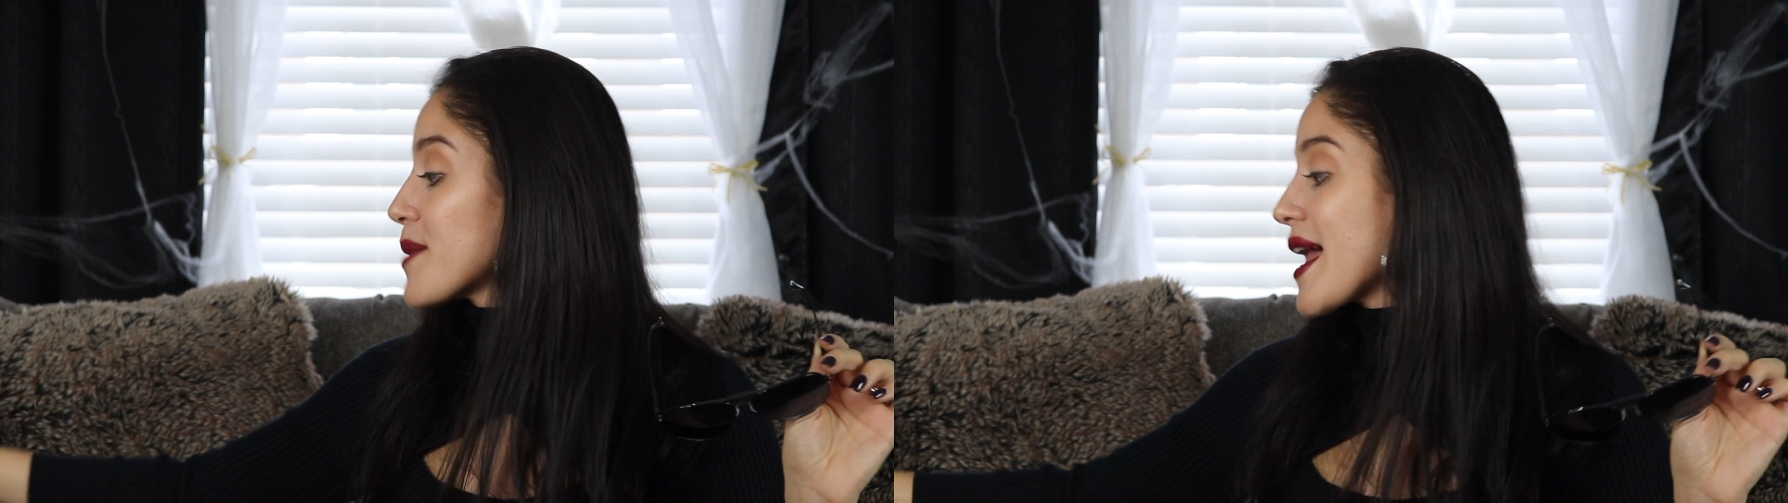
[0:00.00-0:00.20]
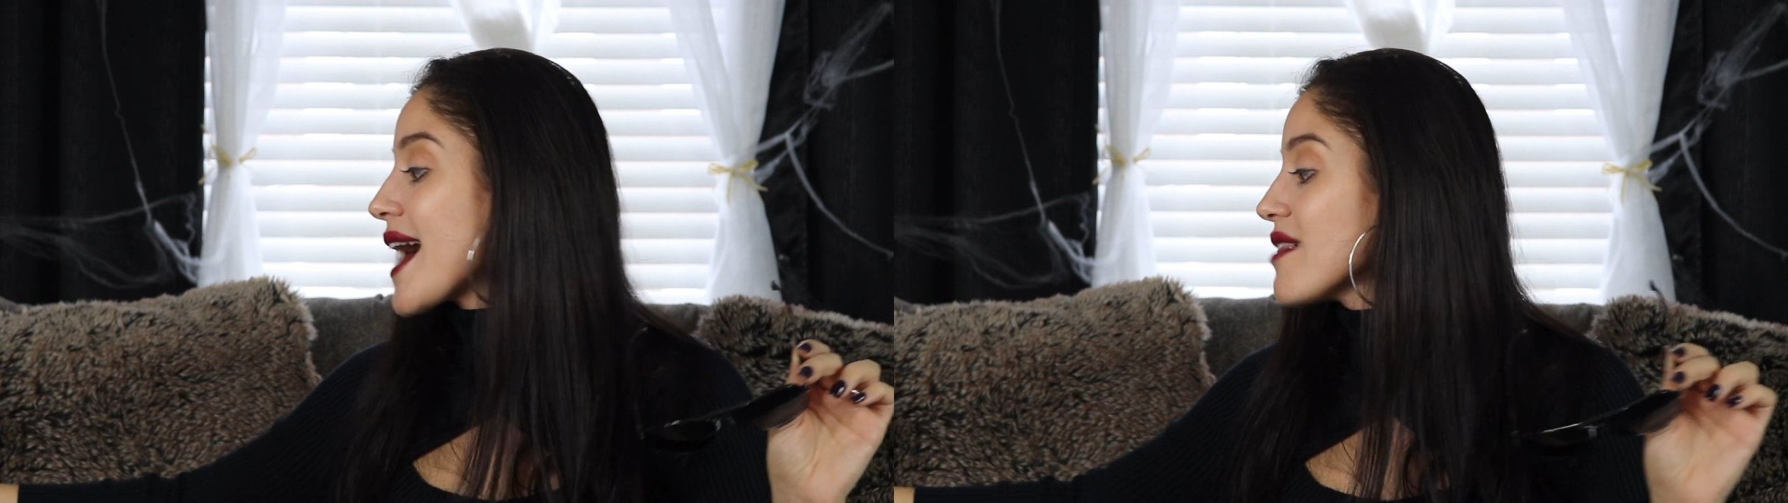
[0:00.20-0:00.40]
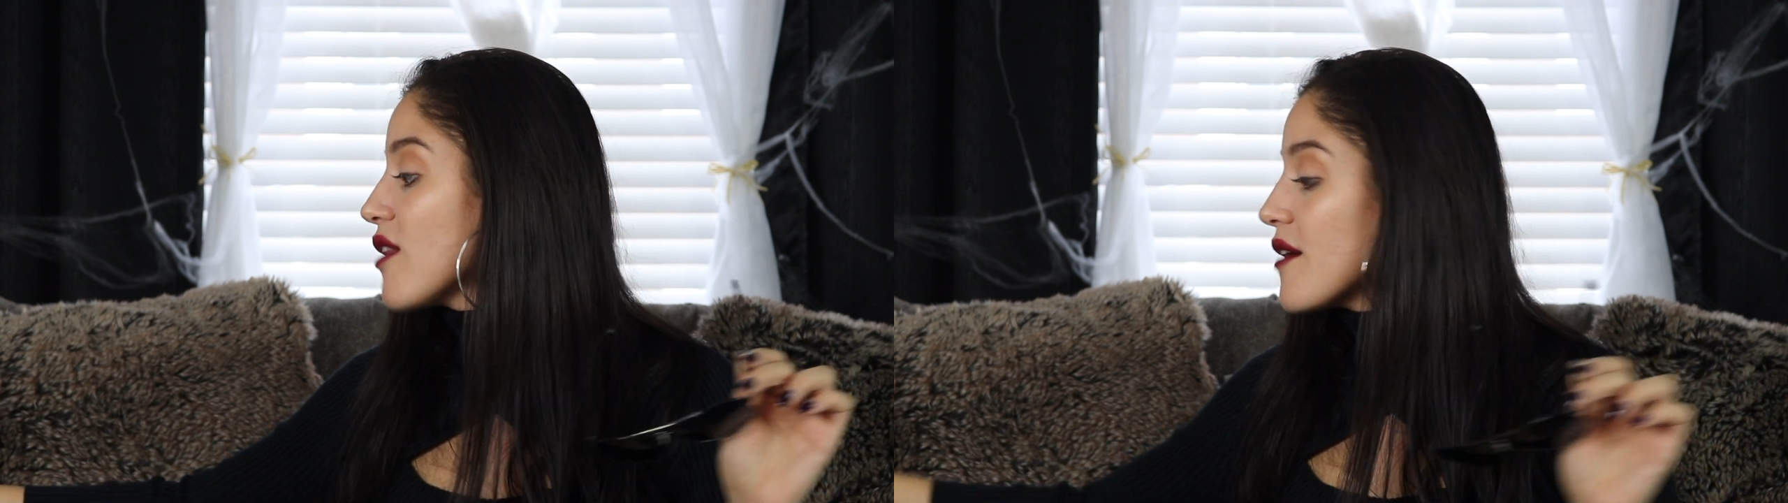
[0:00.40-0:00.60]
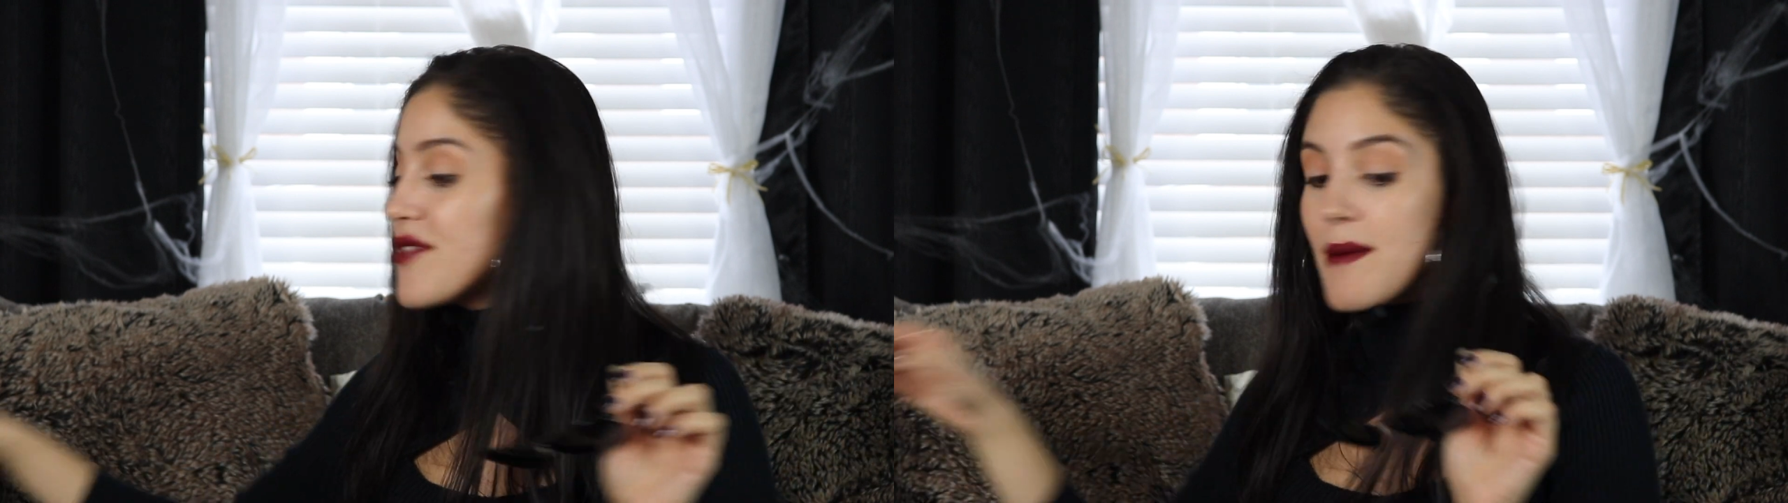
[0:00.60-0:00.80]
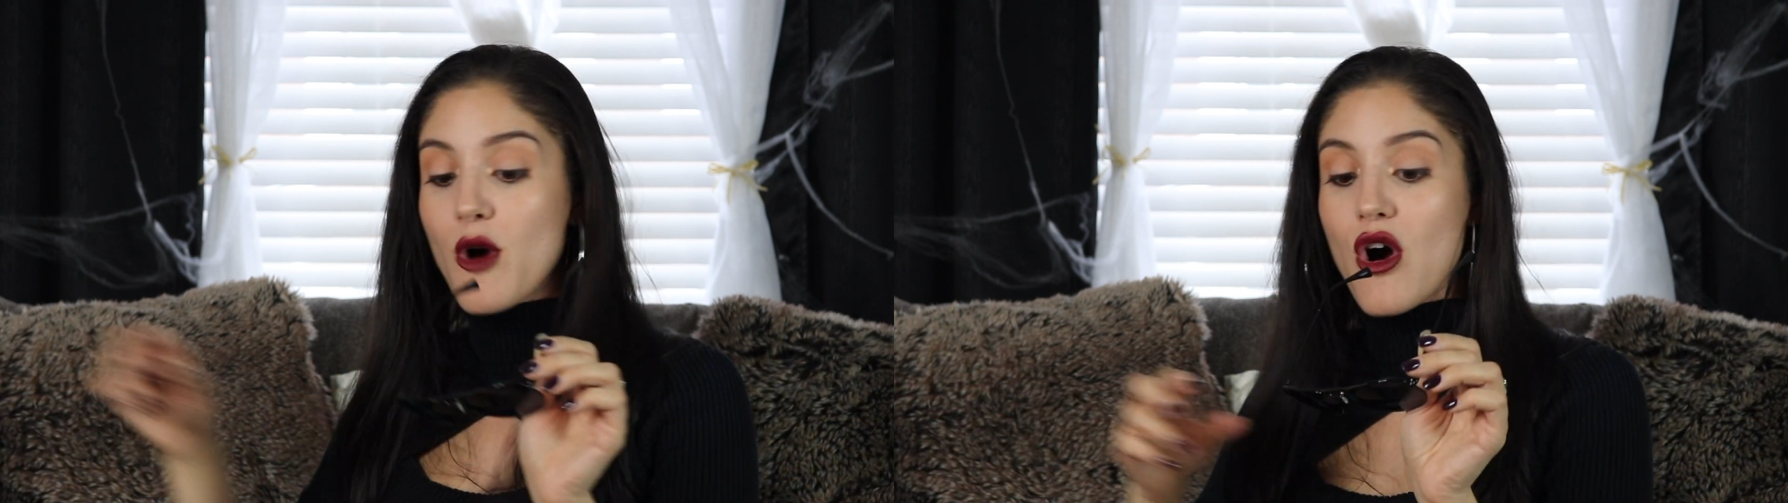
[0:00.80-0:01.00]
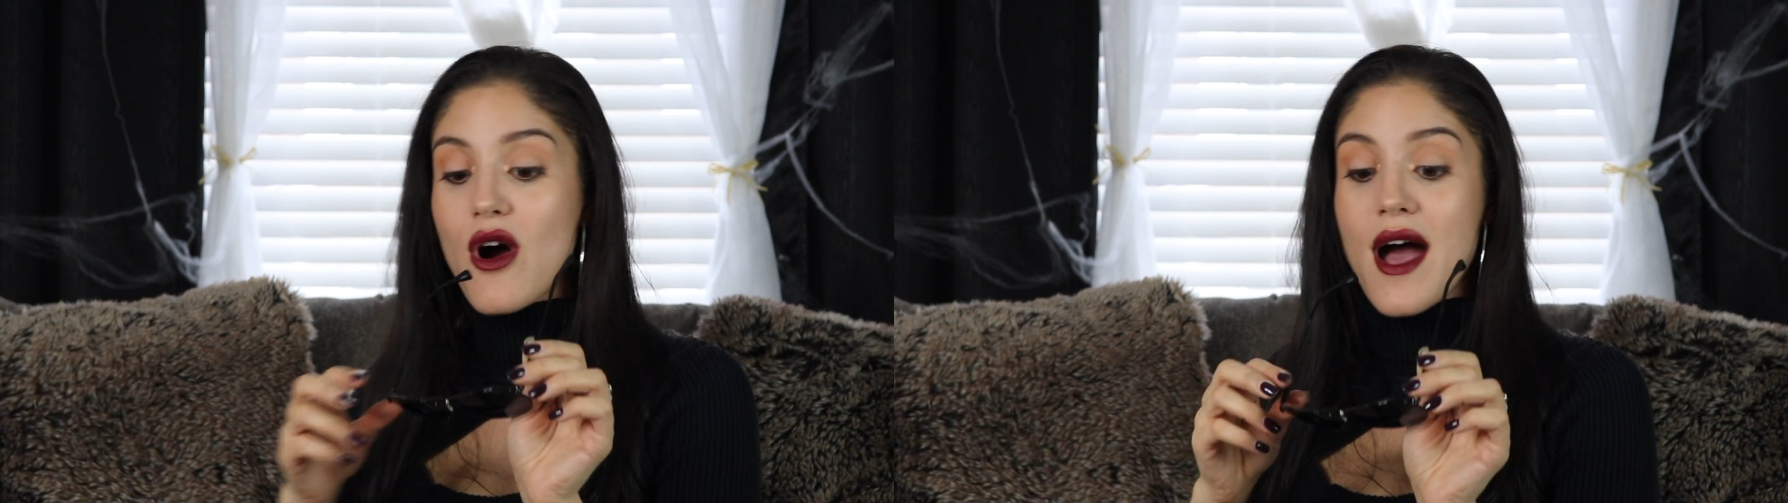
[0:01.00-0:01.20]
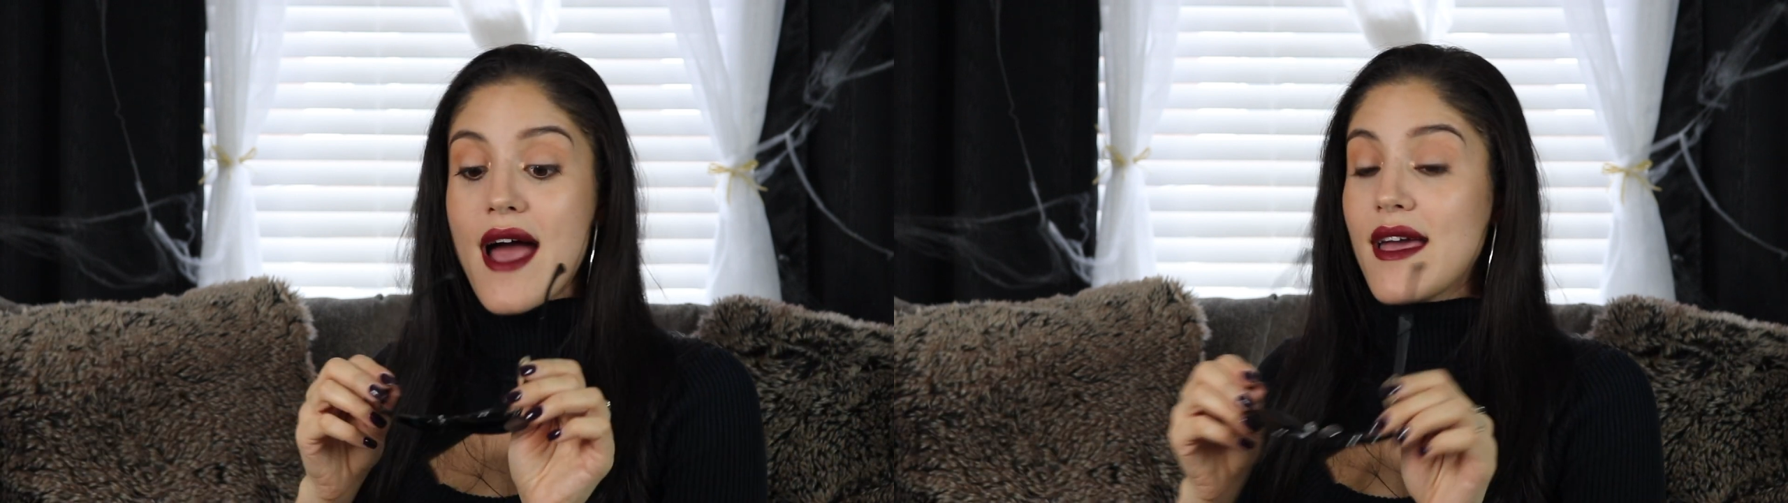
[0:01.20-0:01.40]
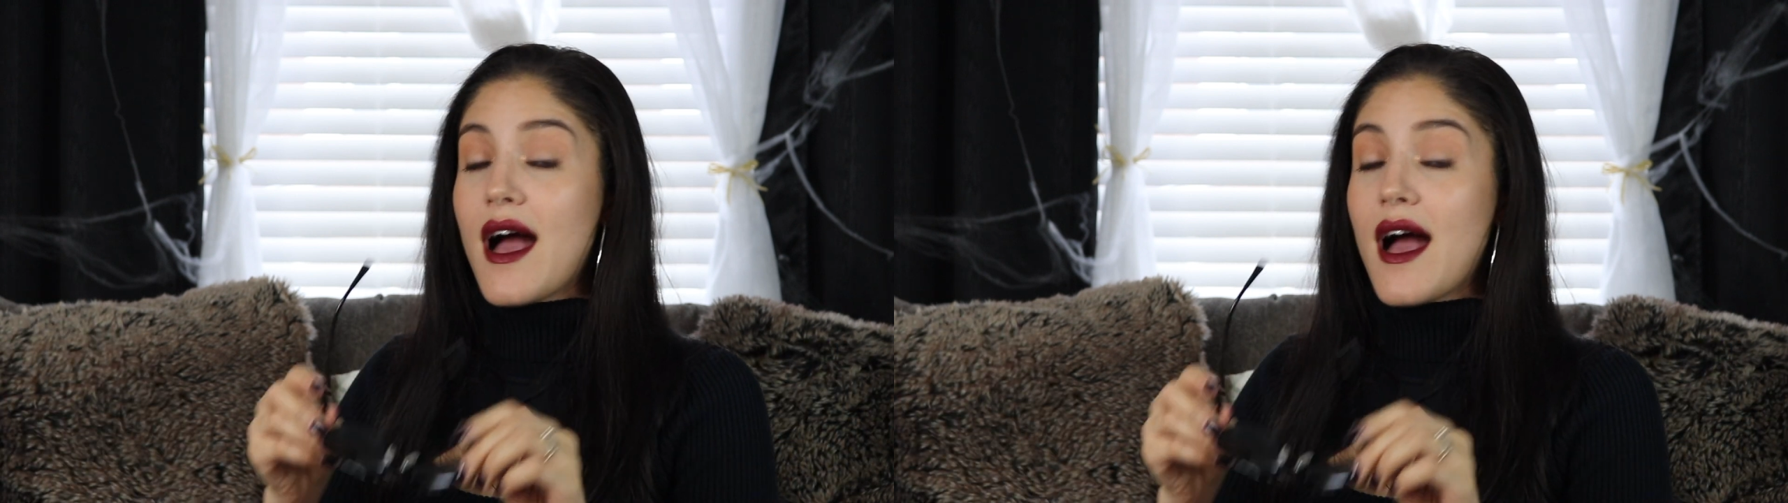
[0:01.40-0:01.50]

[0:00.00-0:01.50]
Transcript: but I love them all.